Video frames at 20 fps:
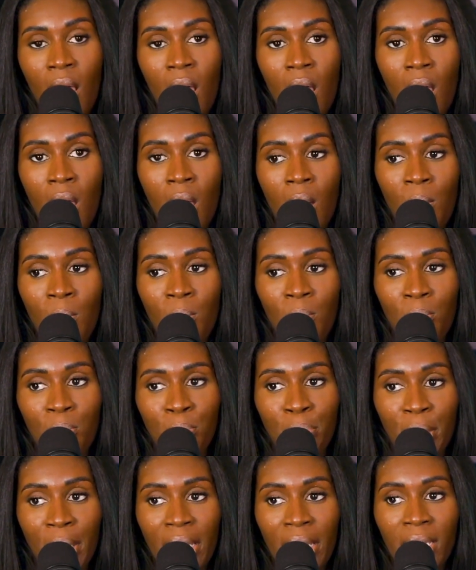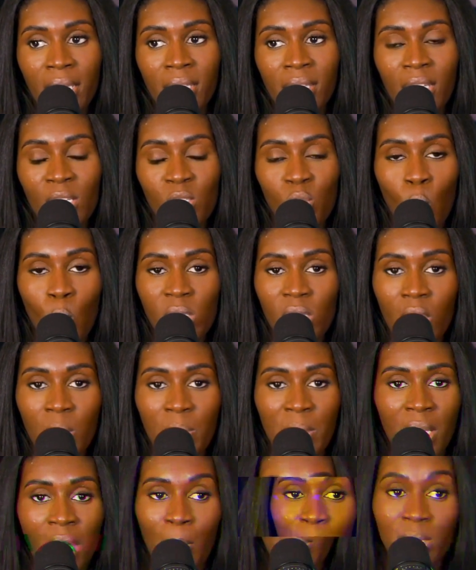But there's always
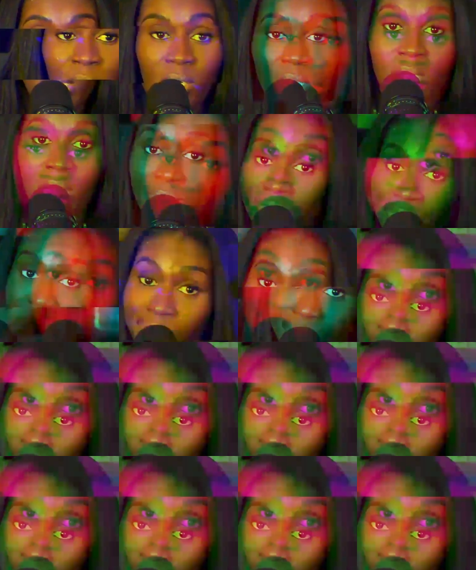going to be competition.